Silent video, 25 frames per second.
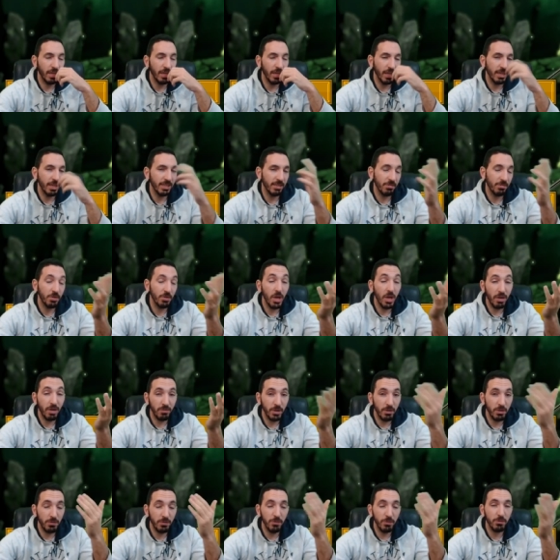I guess if
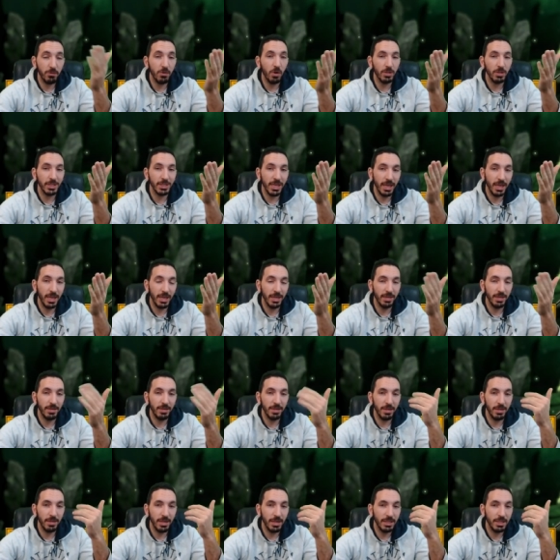you've got 10
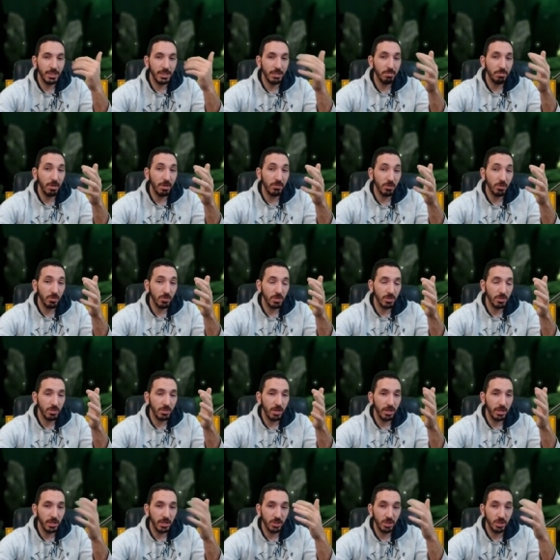debuffs on the
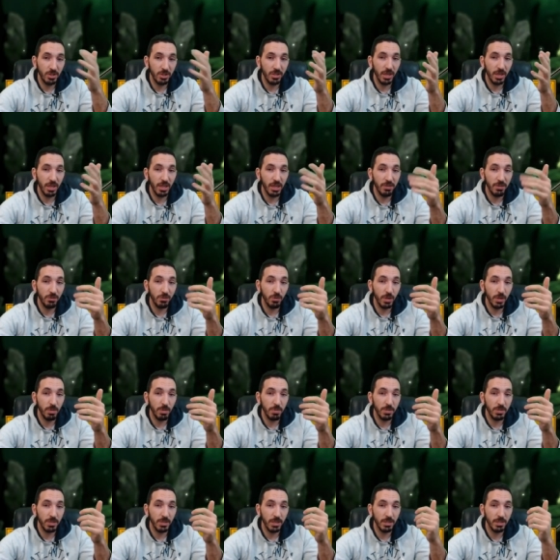target, she's gonna give
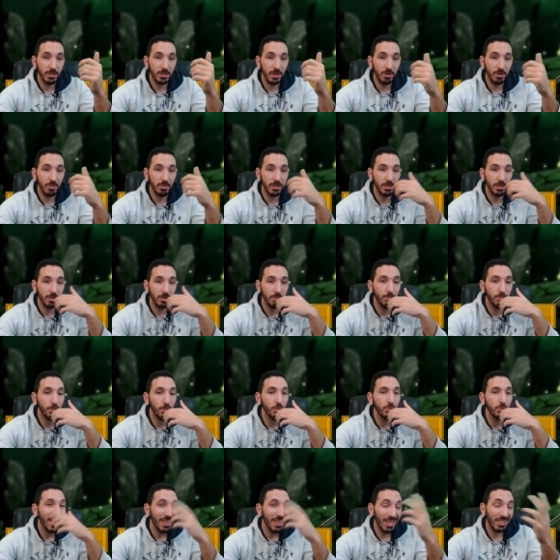20% terminator
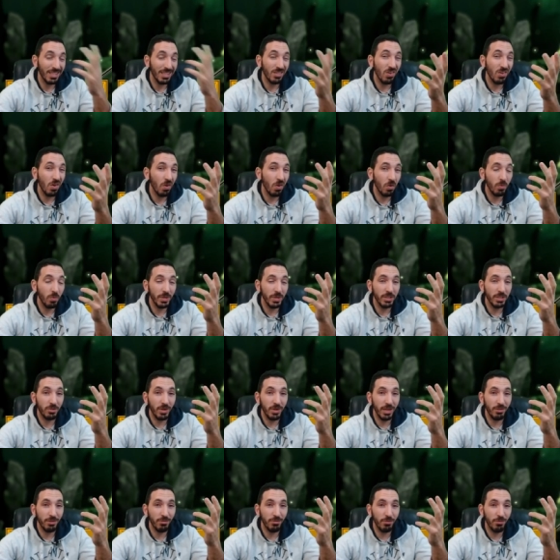boost. That's not always
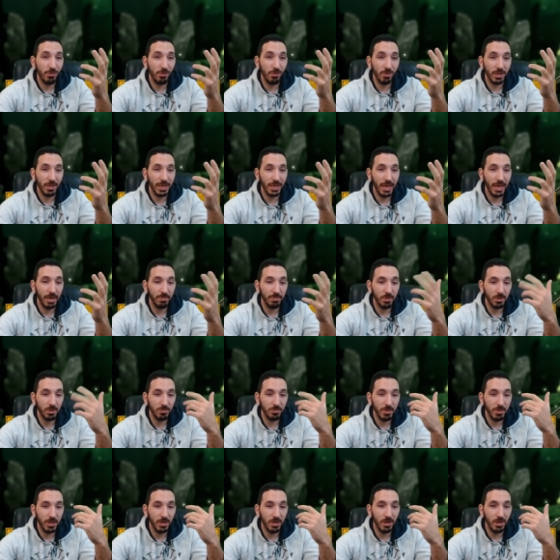great for the clan boss
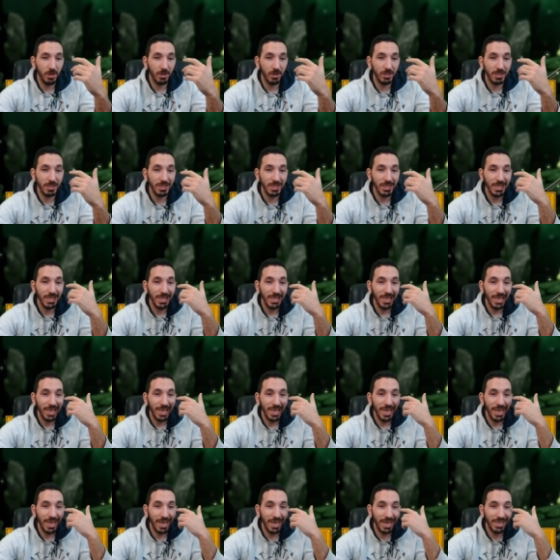because
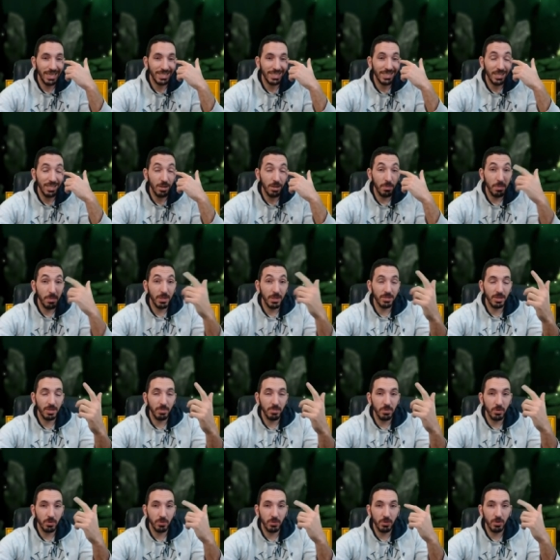it's gonna mess
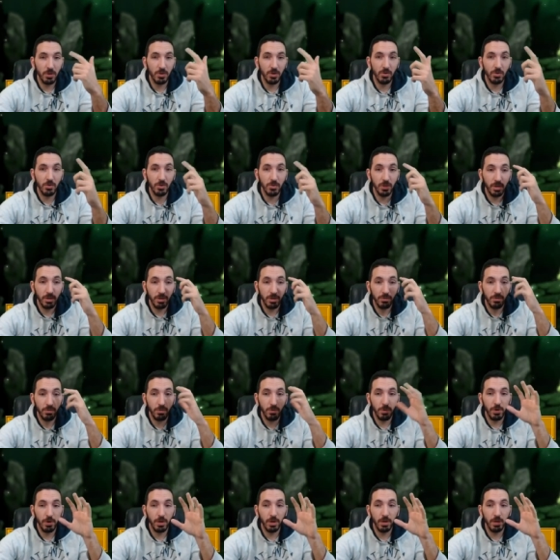up your turn order
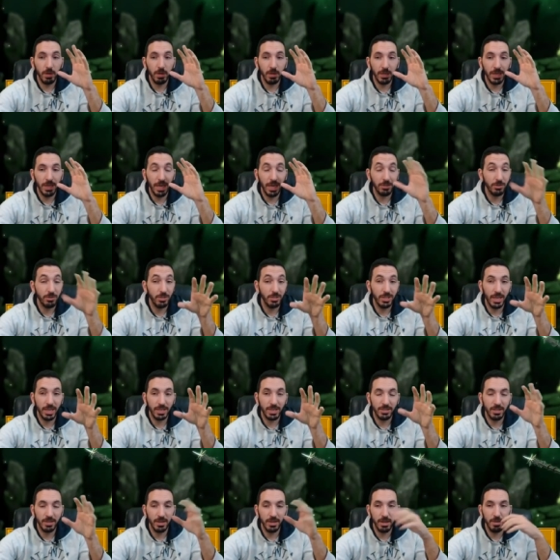for a
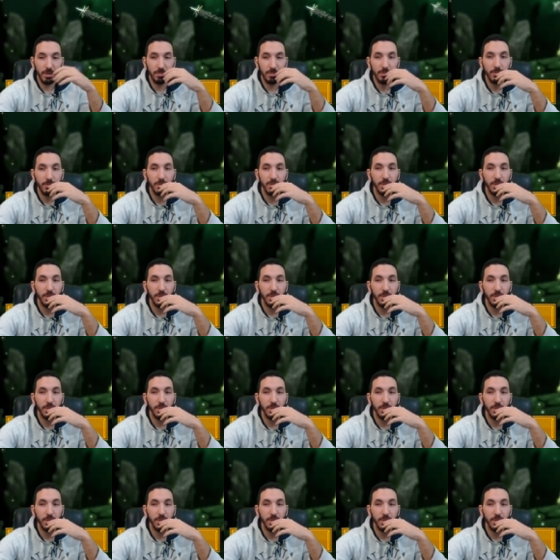counterattack setup.